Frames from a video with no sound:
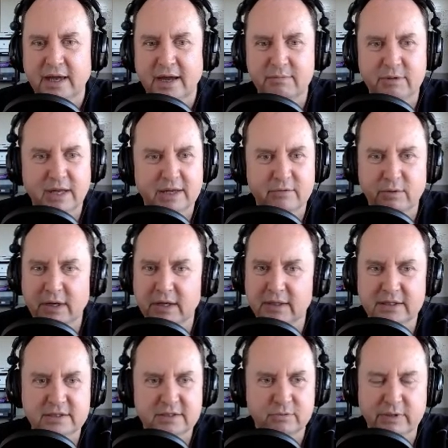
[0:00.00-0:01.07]
And we're like, "Well,
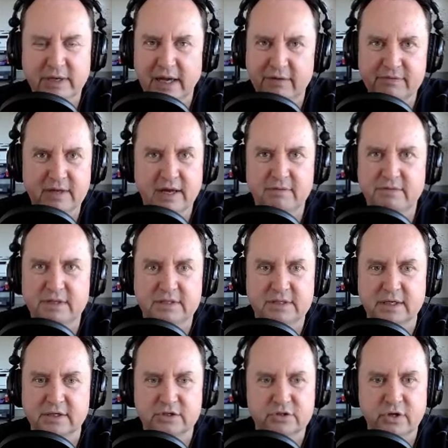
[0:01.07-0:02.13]
listen, we have to have these
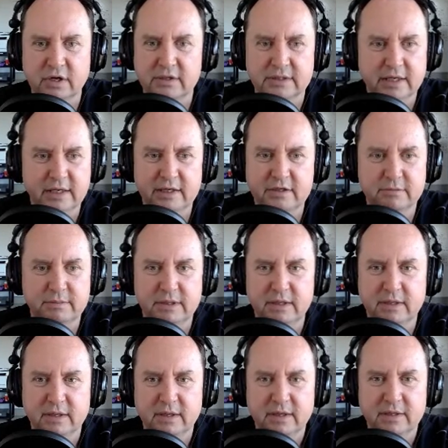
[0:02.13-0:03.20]
things strong. They need to
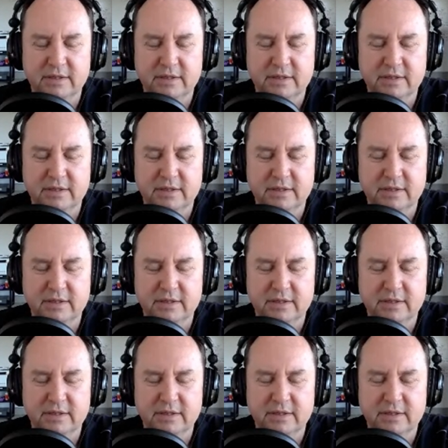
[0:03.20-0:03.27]
be."